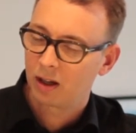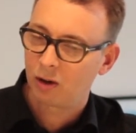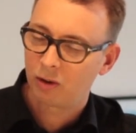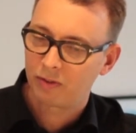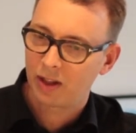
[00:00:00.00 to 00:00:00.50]
a
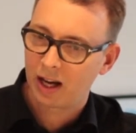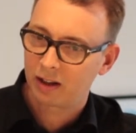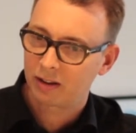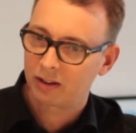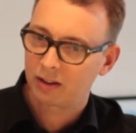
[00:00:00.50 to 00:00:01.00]
lot of
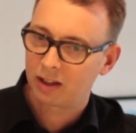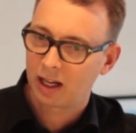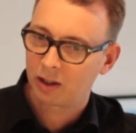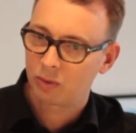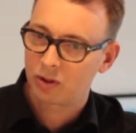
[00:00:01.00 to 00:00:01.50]
that
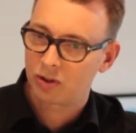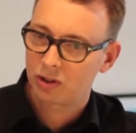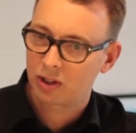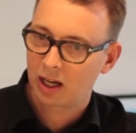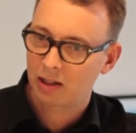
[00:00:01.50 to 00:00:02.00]

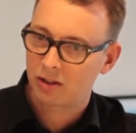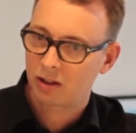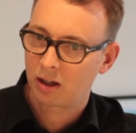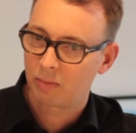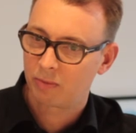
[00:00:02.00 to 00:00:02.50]
language had
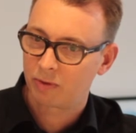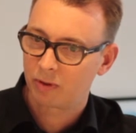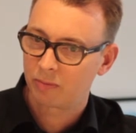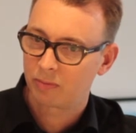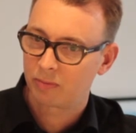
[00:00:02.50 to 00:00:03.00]
to come
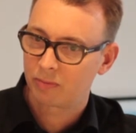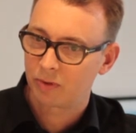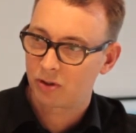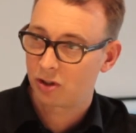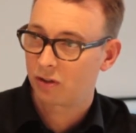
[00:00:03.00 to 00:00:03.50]
from
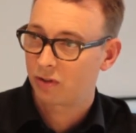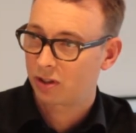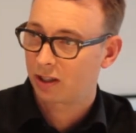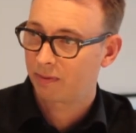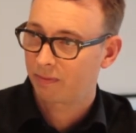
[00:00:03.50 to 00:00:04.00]
the
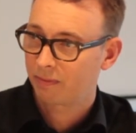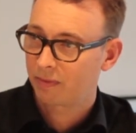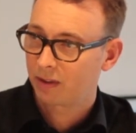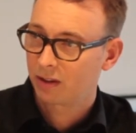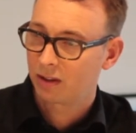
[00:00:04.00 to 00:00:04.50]
servicing.
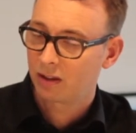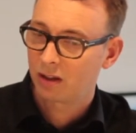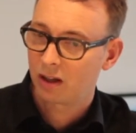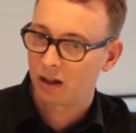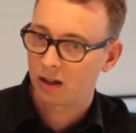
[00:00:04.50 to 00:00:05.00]

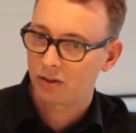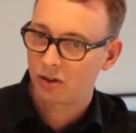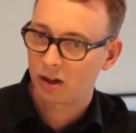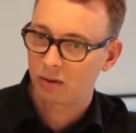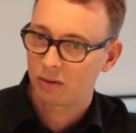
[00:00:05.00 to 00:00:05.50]
Uh,
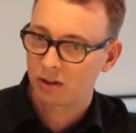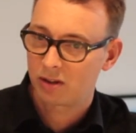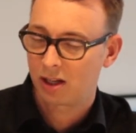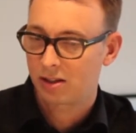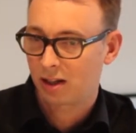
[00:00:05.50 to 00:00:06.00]
so
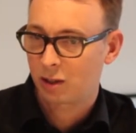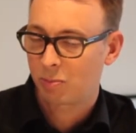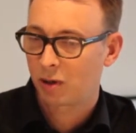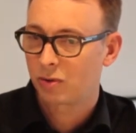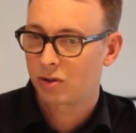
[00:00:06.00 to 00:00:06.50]
it's, it's
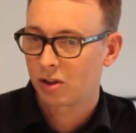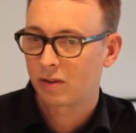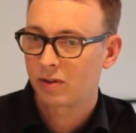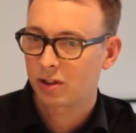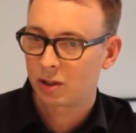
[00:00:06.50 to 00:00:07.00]
exposed
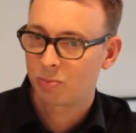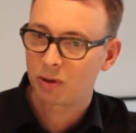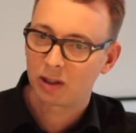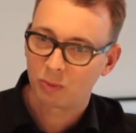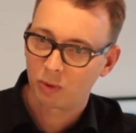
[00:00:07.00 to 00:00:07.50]
services,
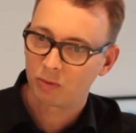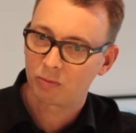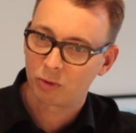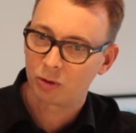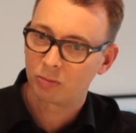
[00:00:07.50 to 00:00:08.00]
but in one
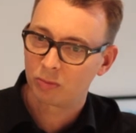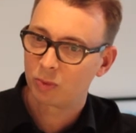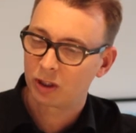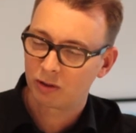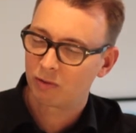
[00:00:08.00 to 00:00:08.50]
room
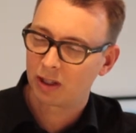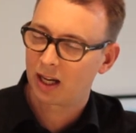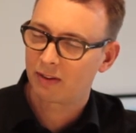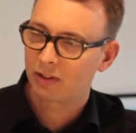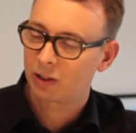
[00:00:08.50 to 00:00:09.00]
we couldn't
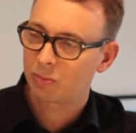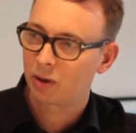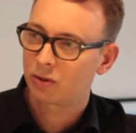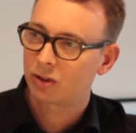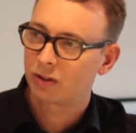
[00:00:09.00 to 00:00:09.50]
really have
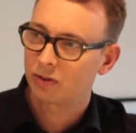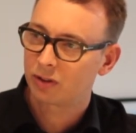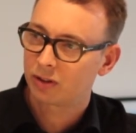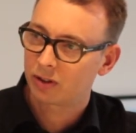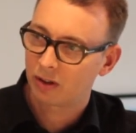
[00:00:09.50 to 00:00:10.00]
exposed
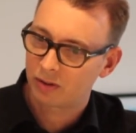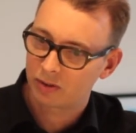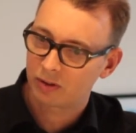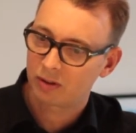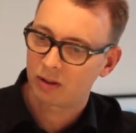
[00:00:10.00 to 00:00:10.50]
services, so
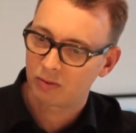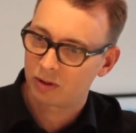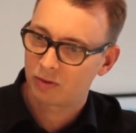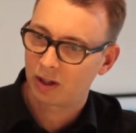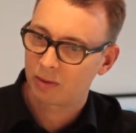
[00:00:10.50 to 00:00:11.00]
it's,
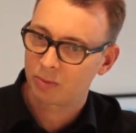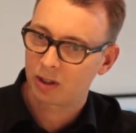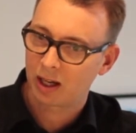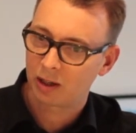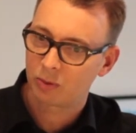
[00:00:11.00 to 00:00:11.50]
it
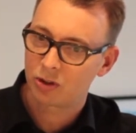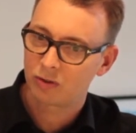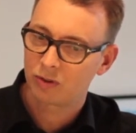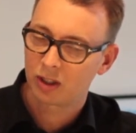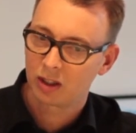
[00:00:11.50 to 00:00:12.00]
developed a
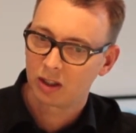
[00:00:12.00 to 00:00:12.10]
language of